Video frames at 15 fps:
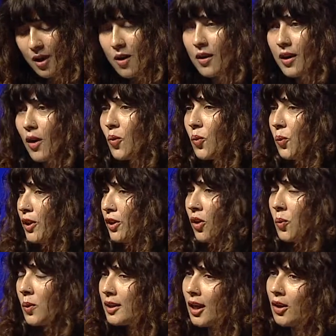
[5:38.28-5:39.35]
Now, with
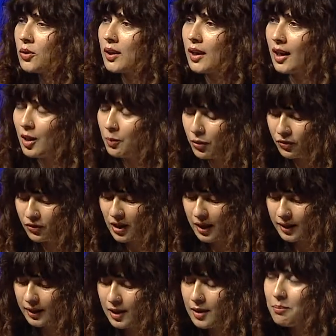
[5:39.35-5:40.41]
or without the help of
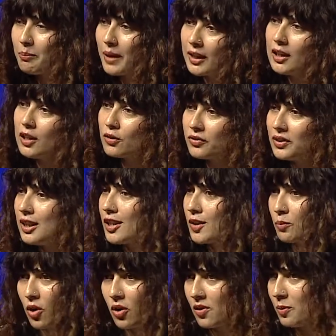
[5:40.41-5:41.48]
Gandhi, many of these
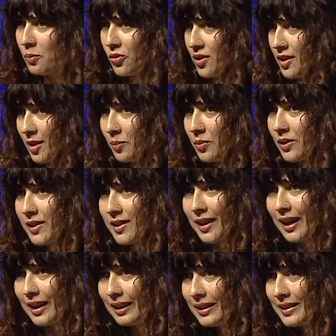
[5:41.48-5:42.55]
moral principles that
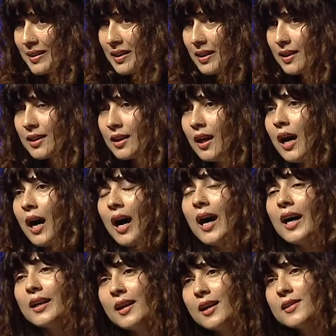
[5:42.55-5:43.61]
I listed
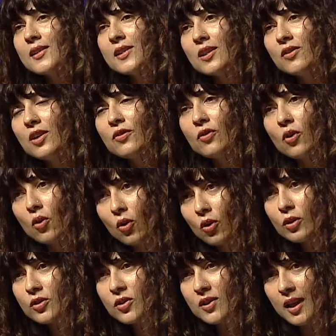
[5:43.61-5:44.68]
are necessary for
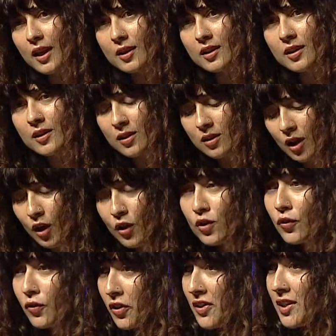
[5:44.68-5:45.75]
all societies.
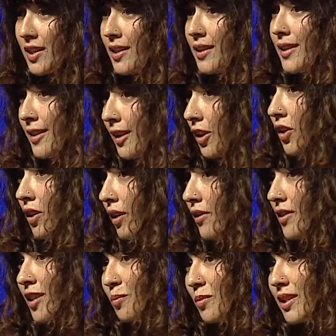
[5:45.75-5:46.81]
So, for instance,
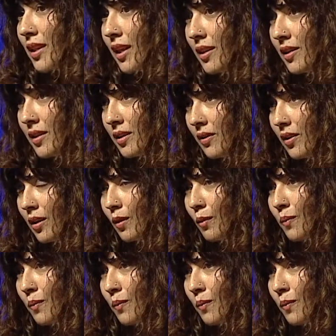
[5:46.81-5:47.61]
secularism is necessary.